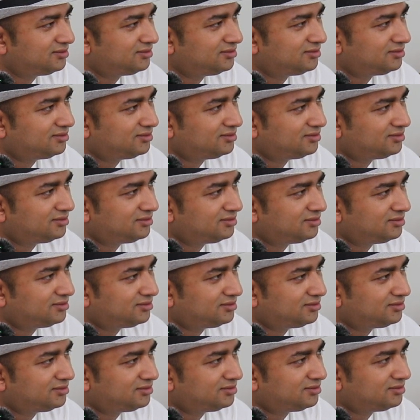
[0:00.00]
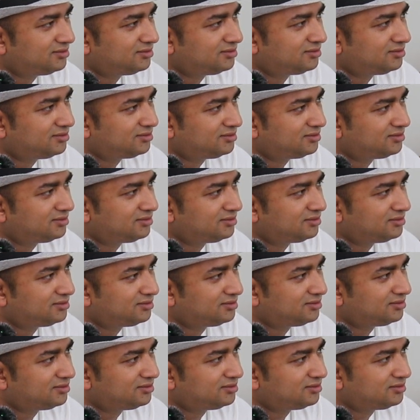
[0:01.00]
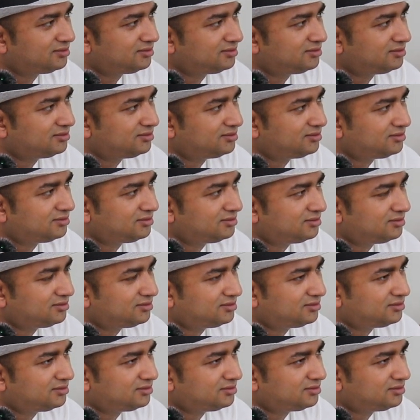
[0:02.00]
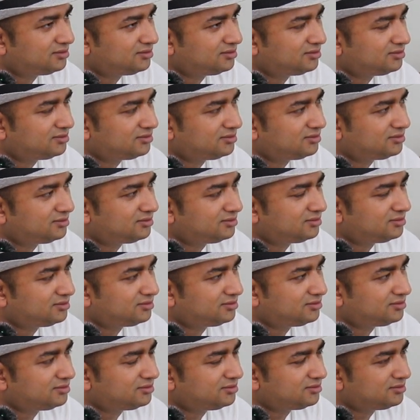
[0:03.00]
This person isn't speaking.